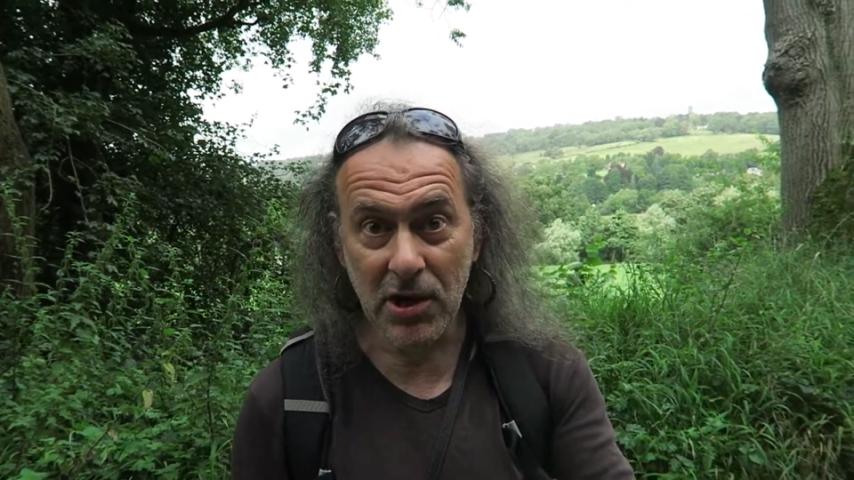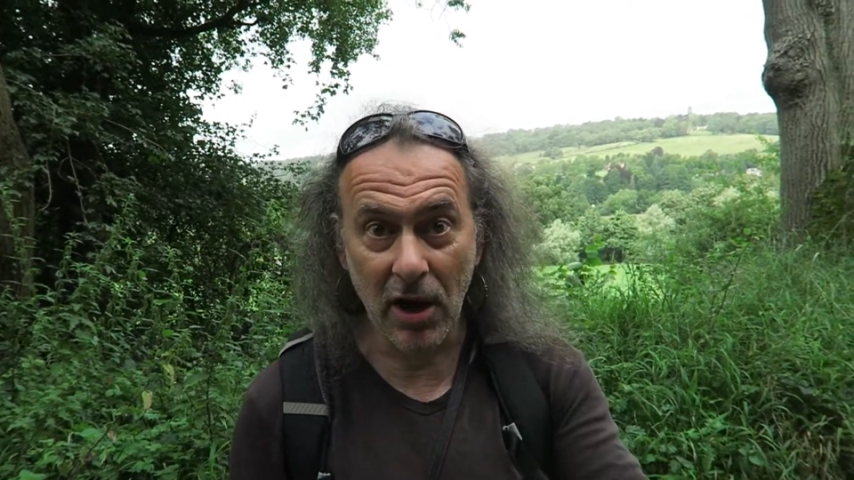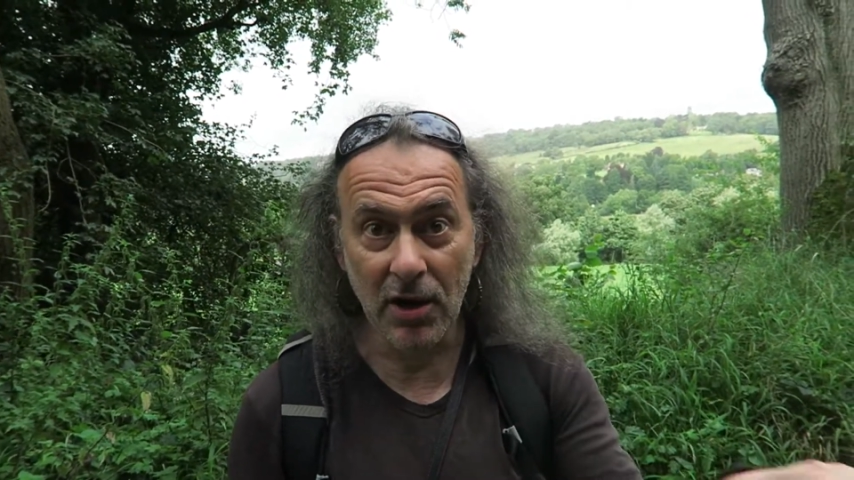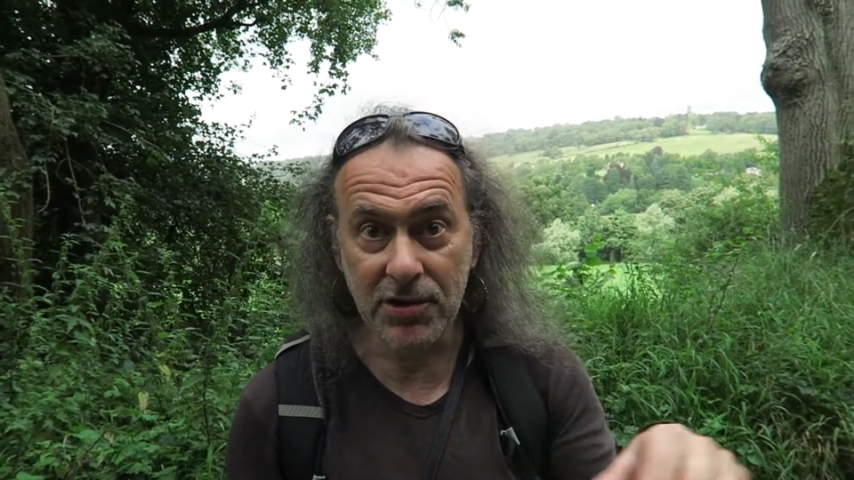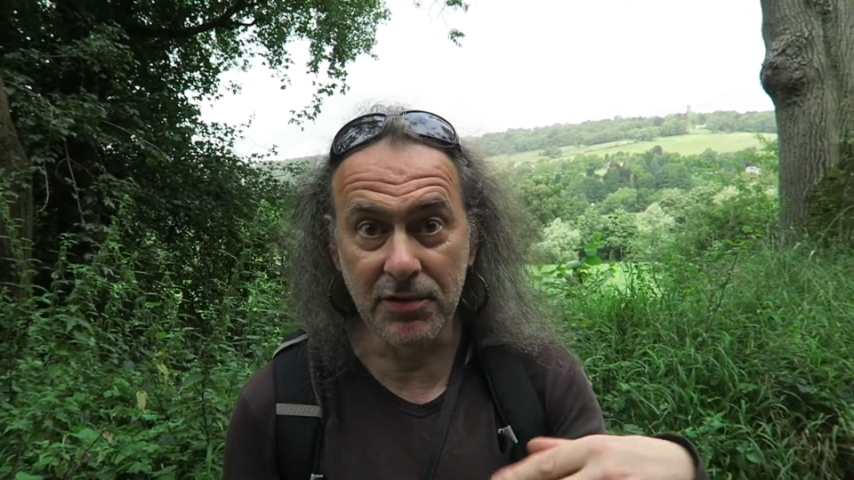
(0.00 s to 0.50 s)

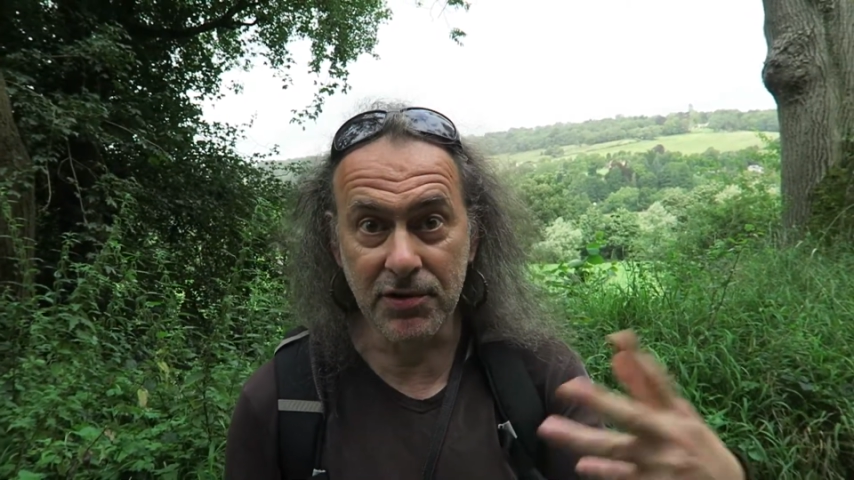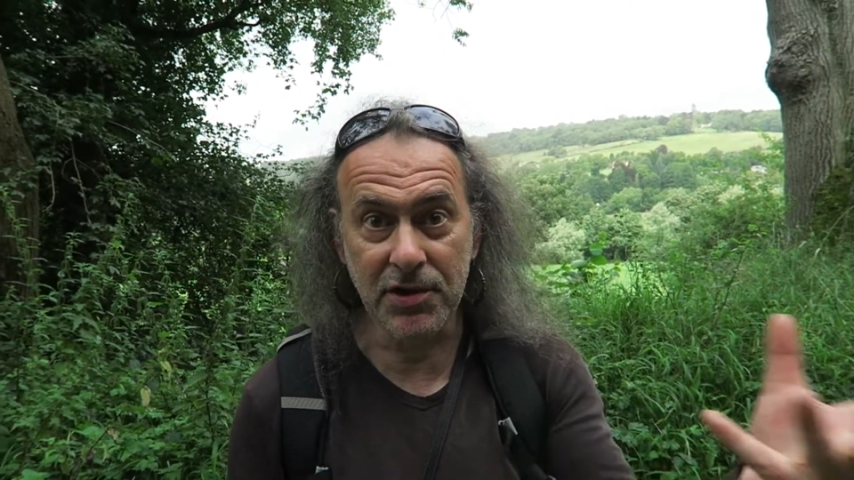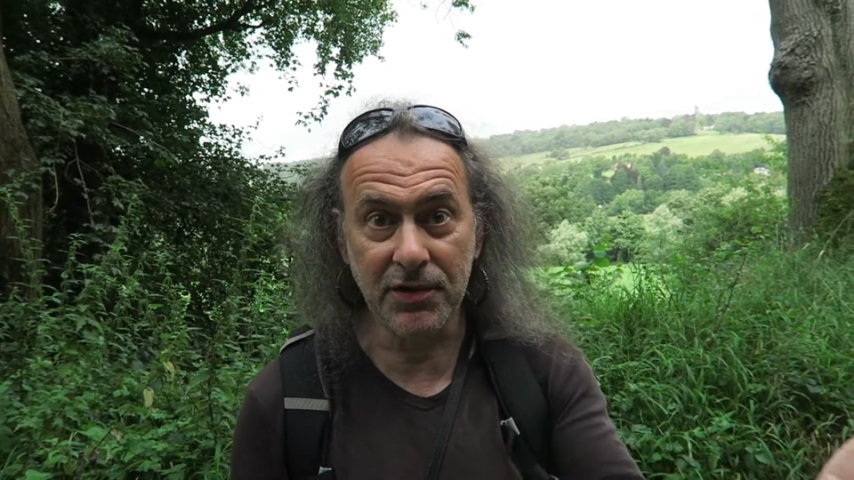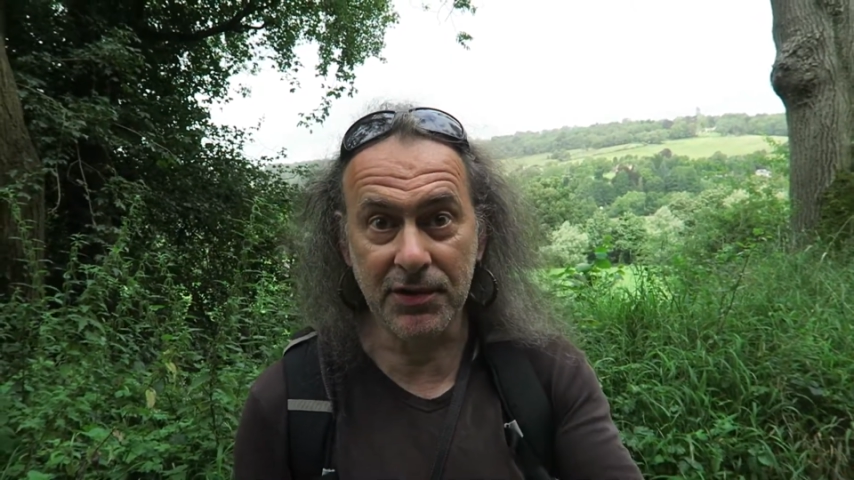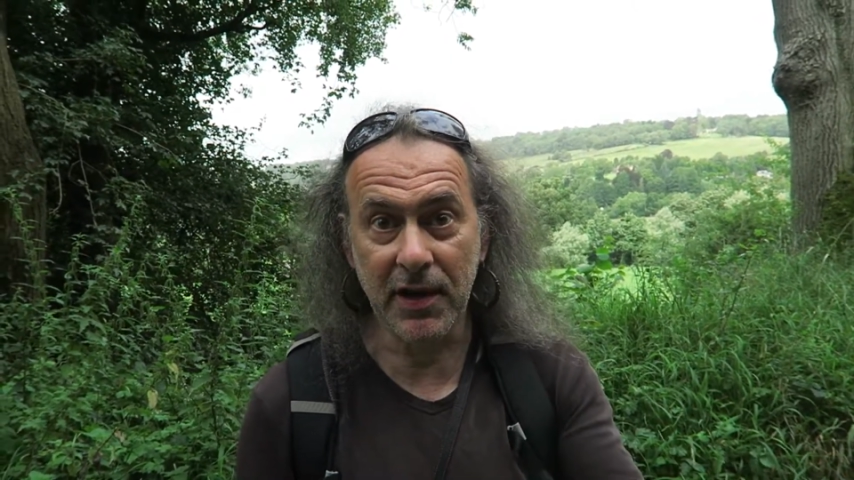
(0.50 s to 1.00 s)
charge
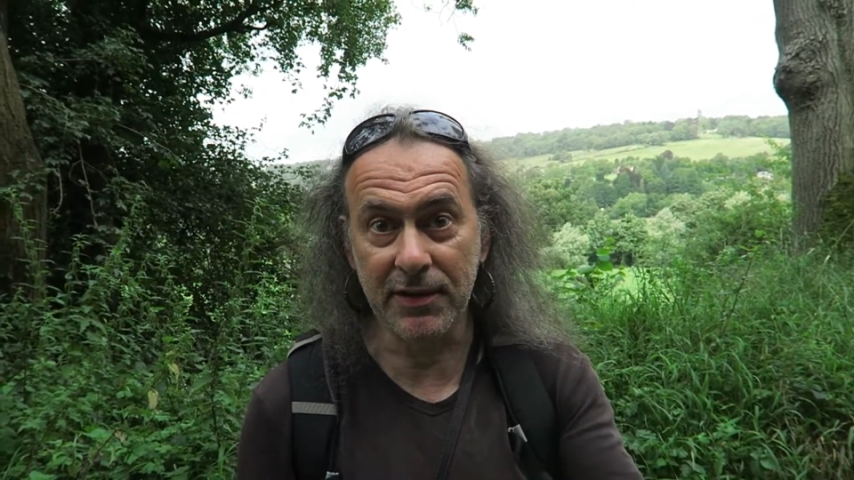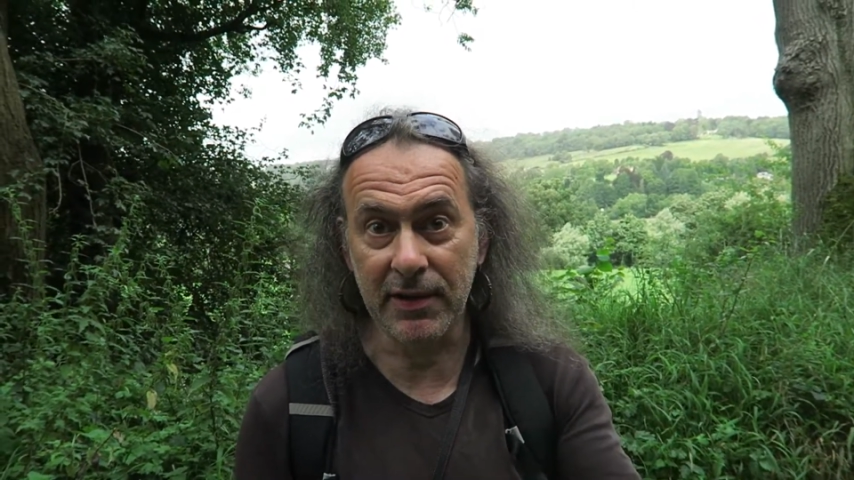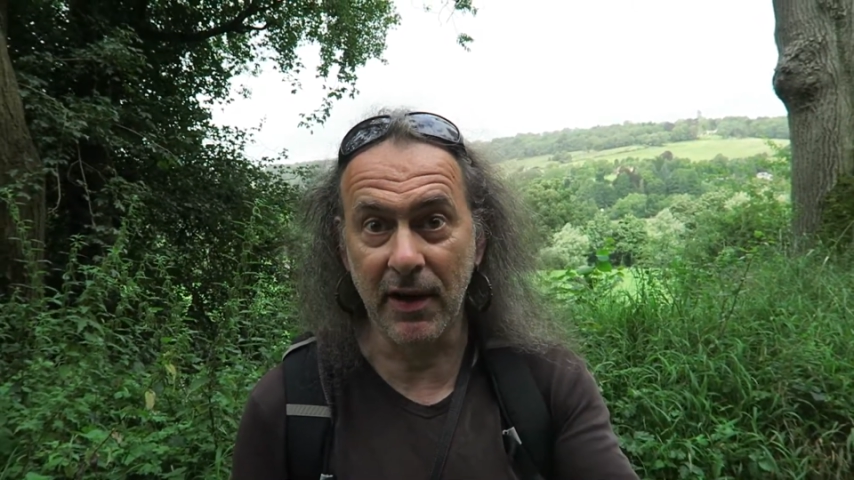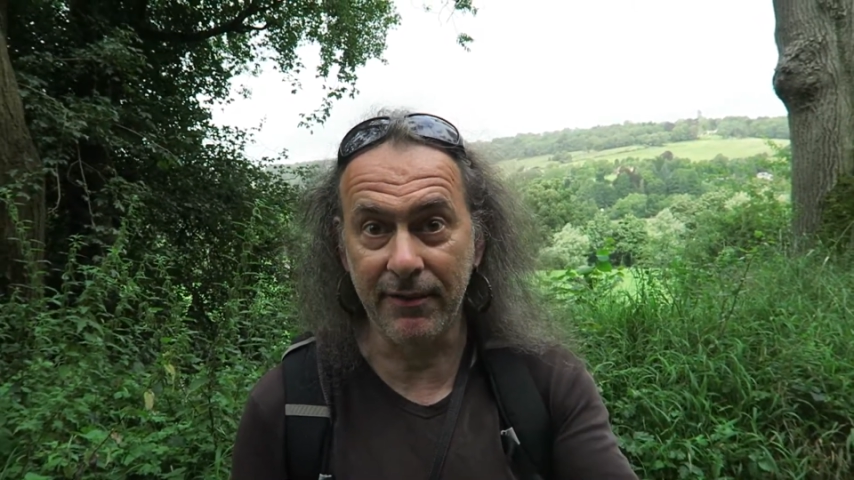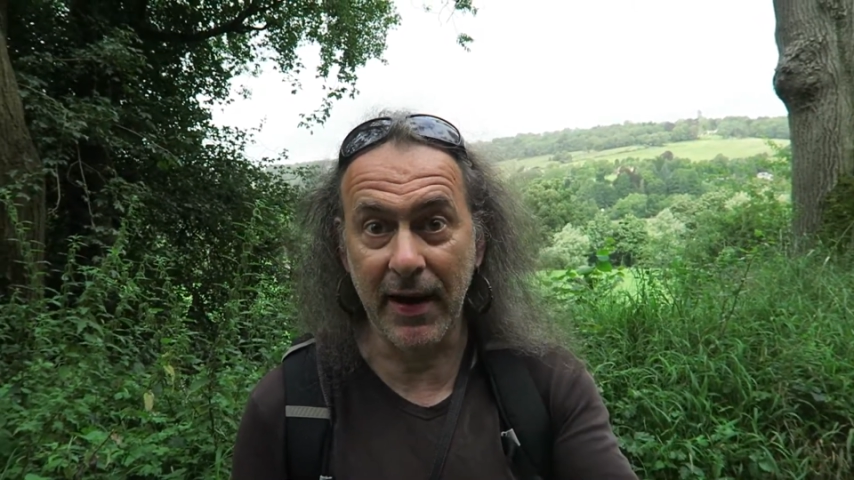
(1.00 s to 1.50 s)
introduced
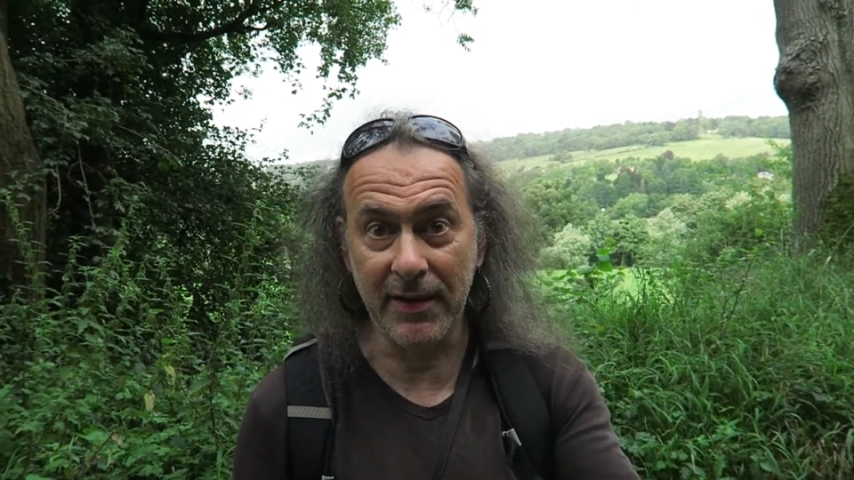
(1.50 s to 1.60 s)
herself